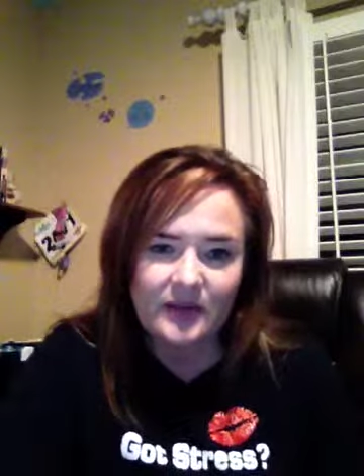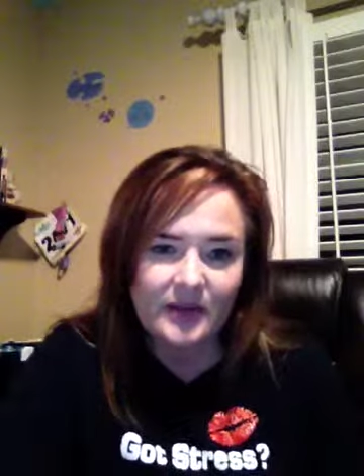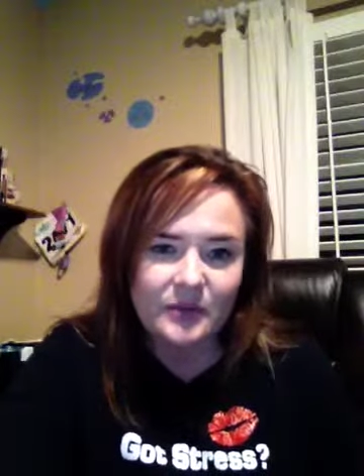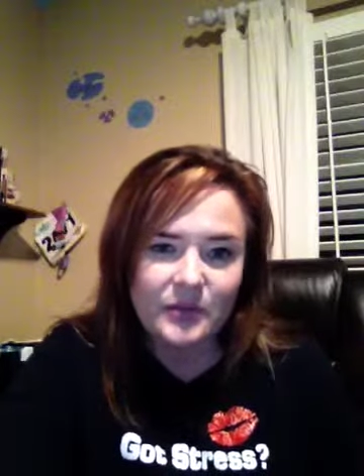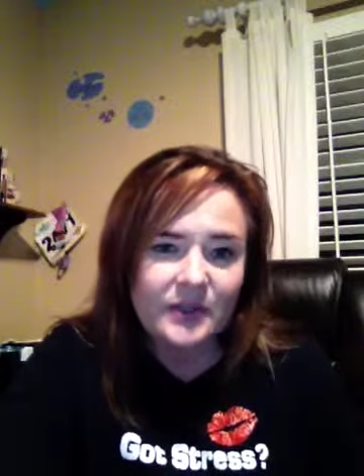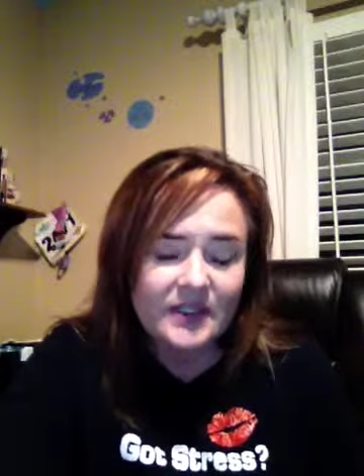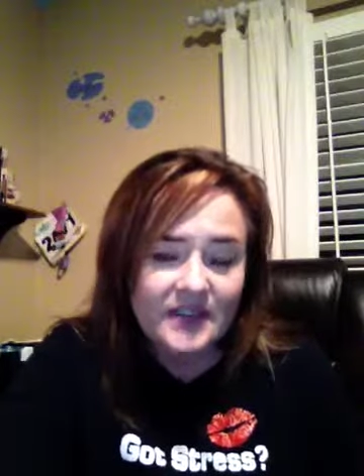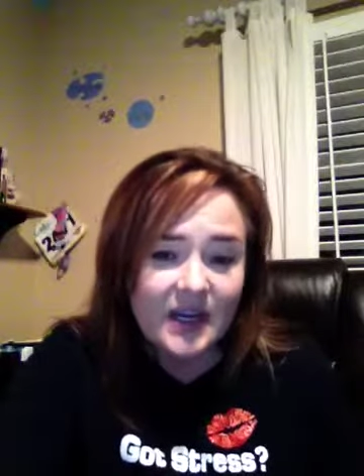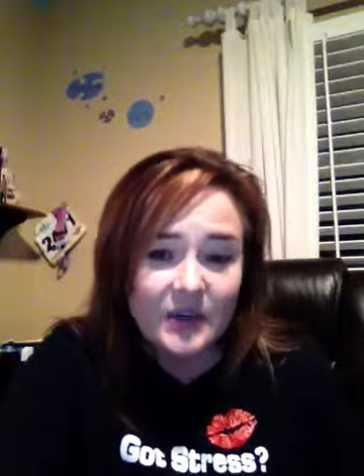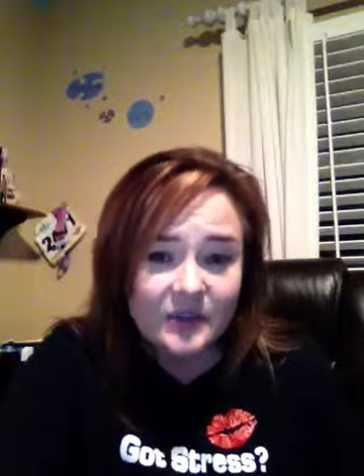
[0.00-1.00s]
They really
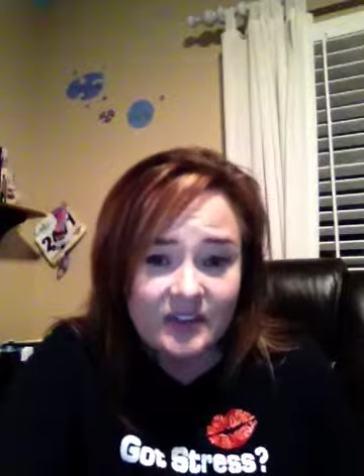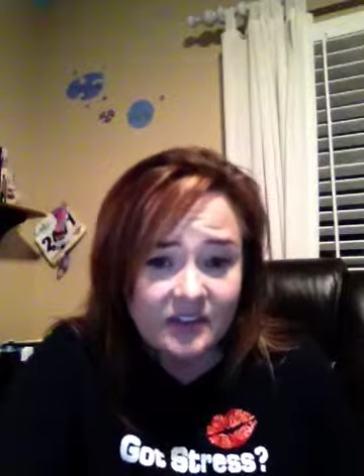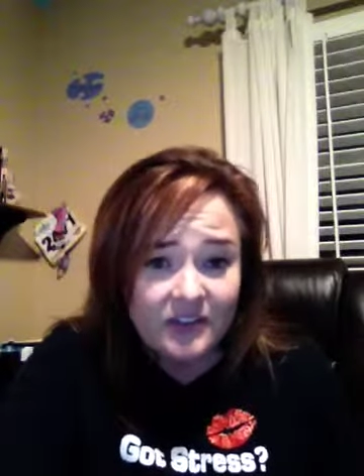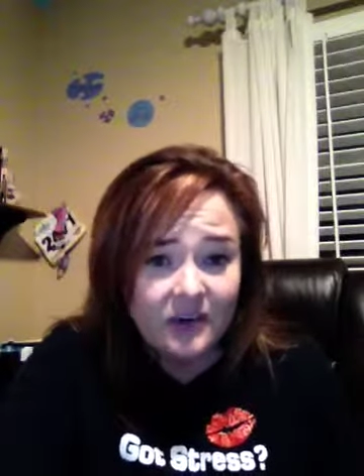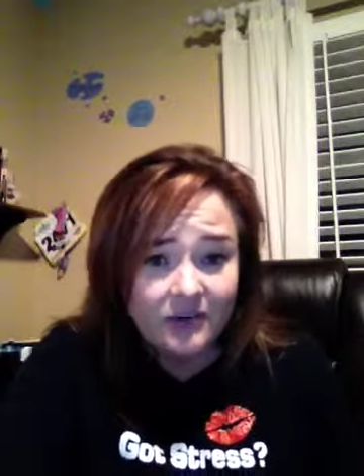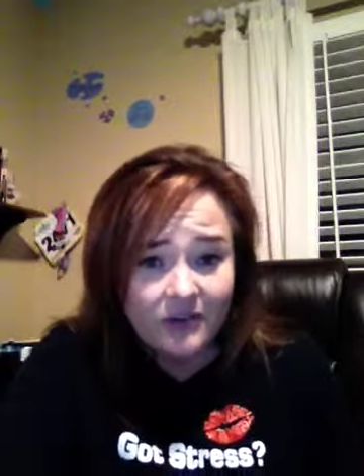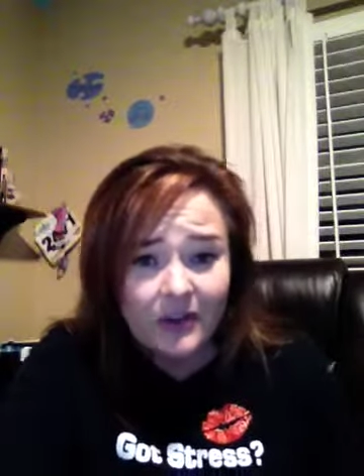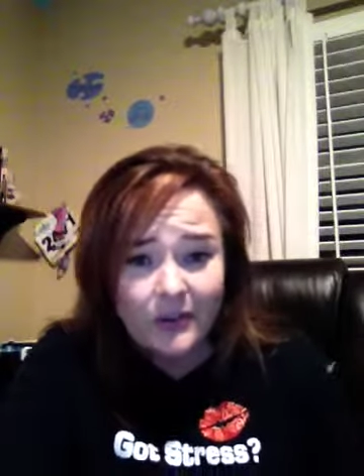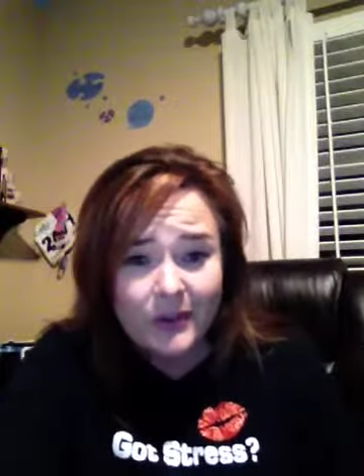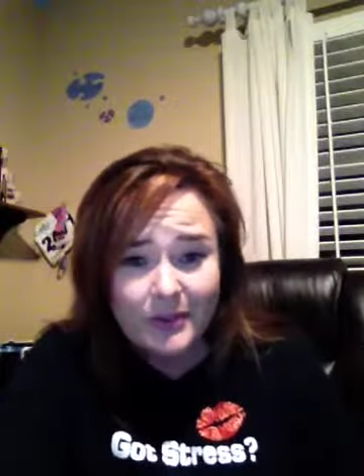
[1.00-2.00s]
don't. And then if you don't
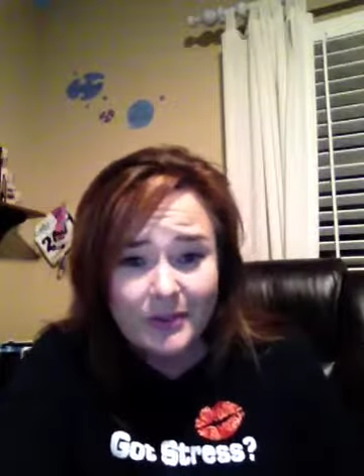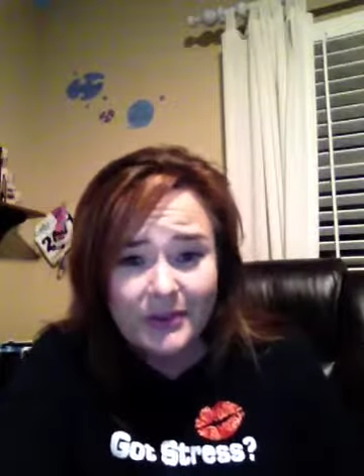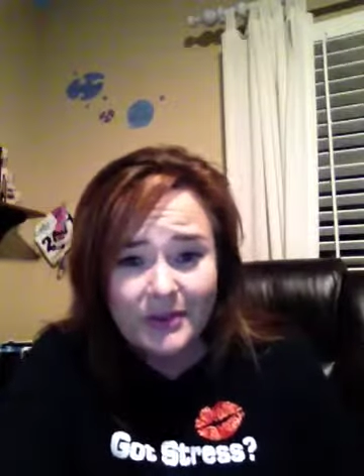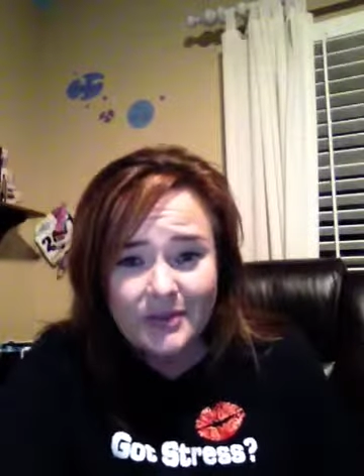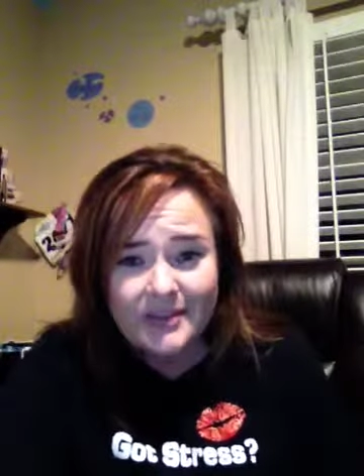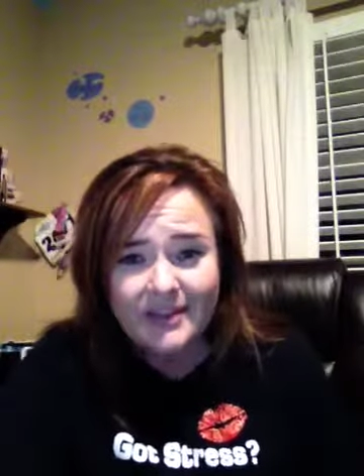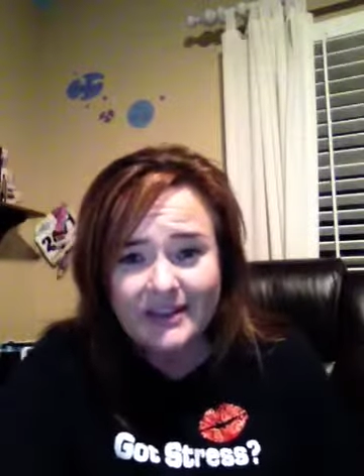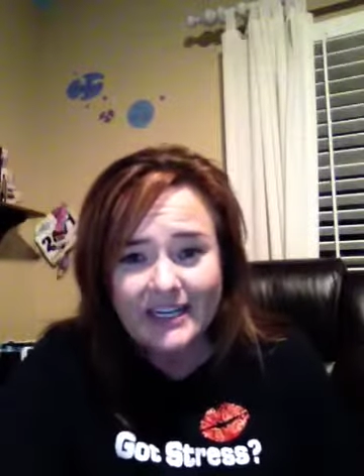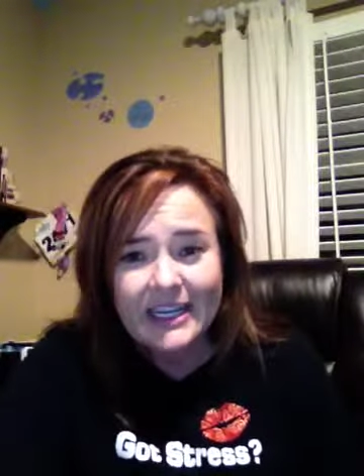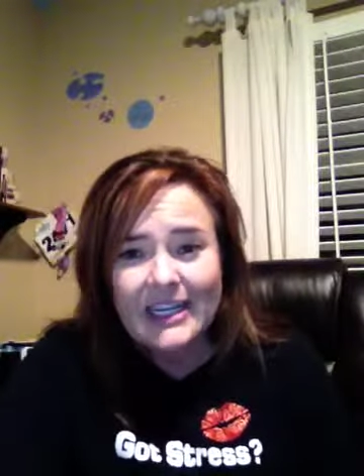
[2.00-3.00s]
follow up with them and
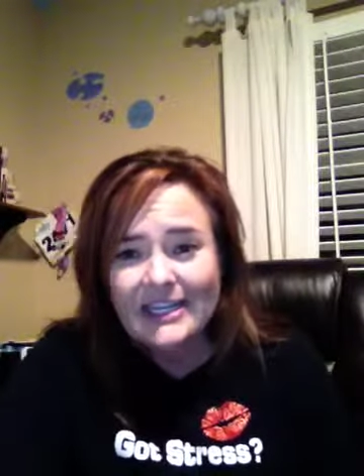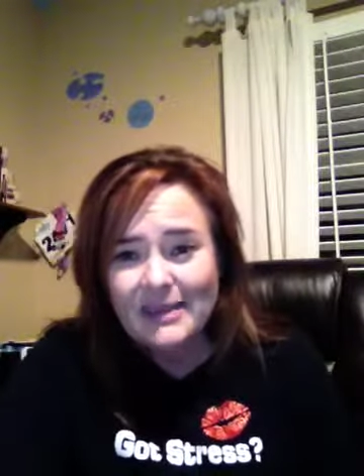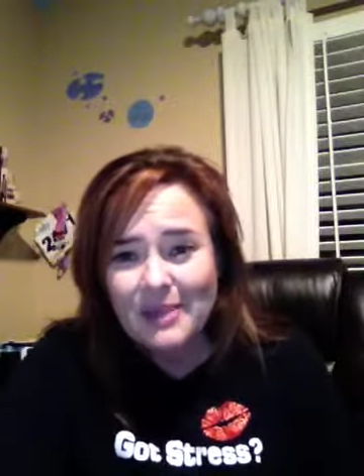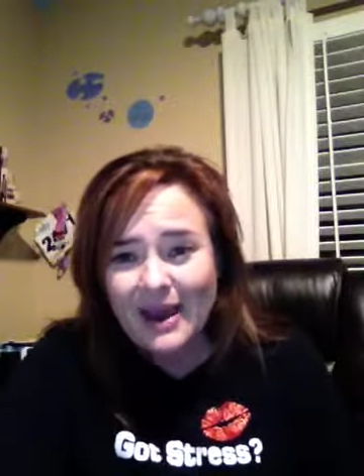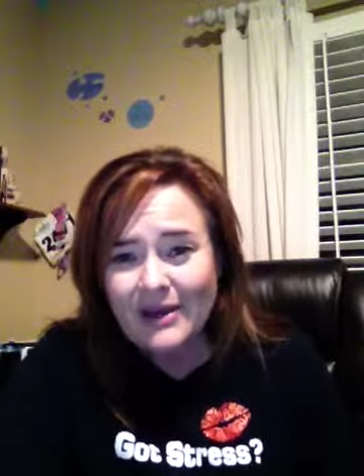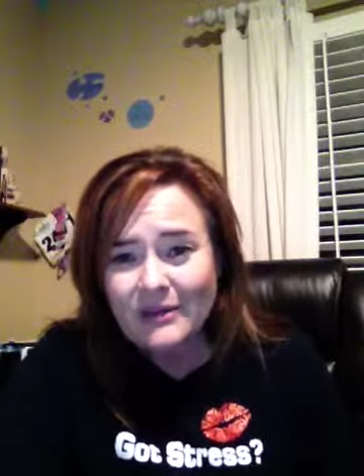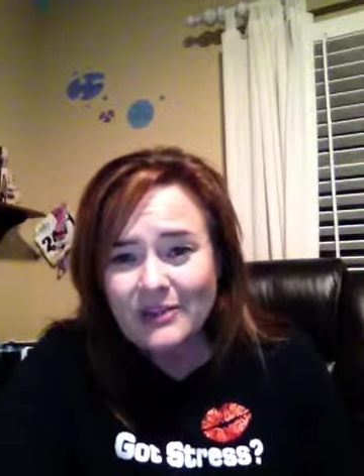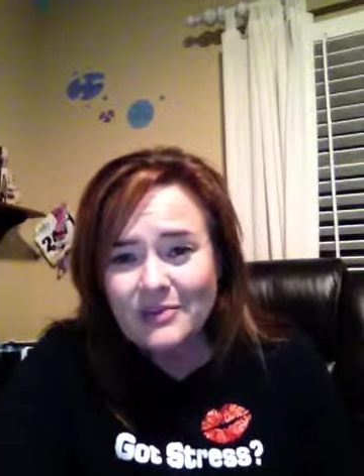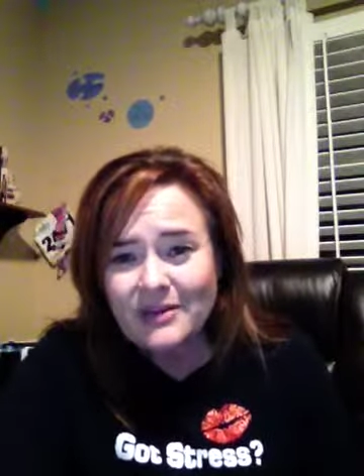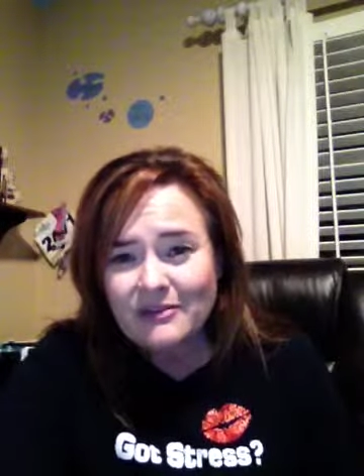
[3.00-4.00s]
get back with
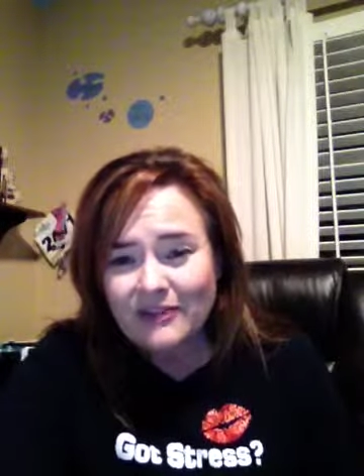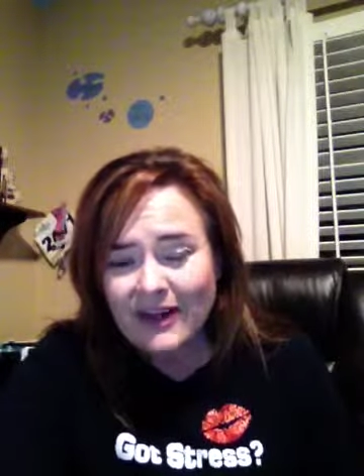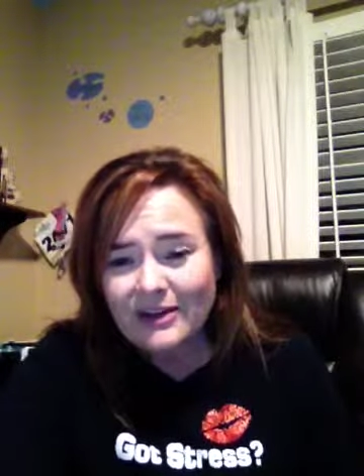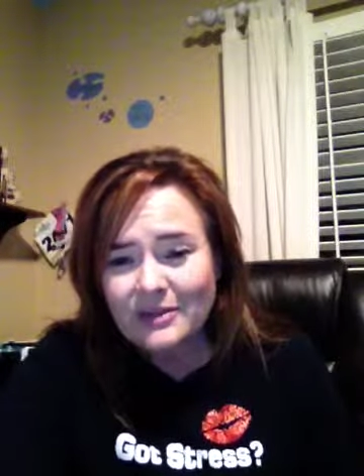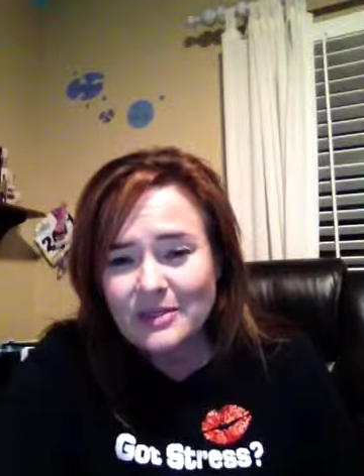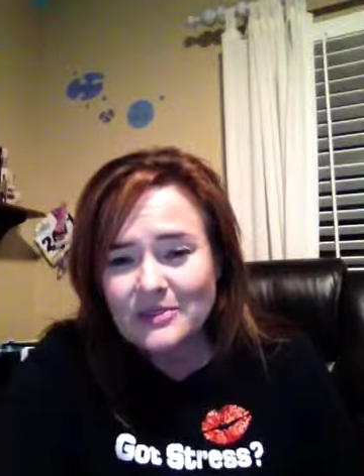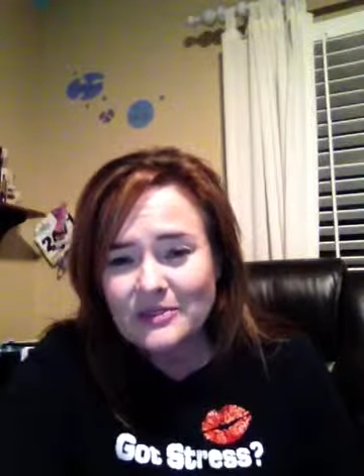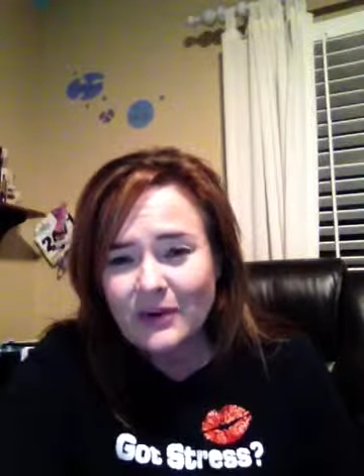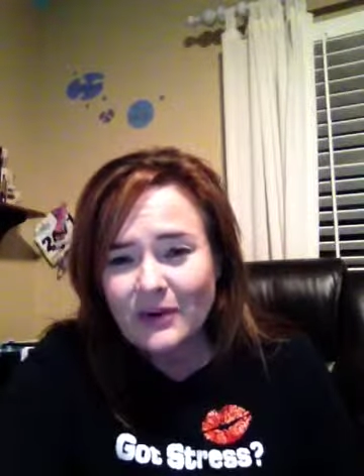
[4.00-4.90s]
them and invite them and do all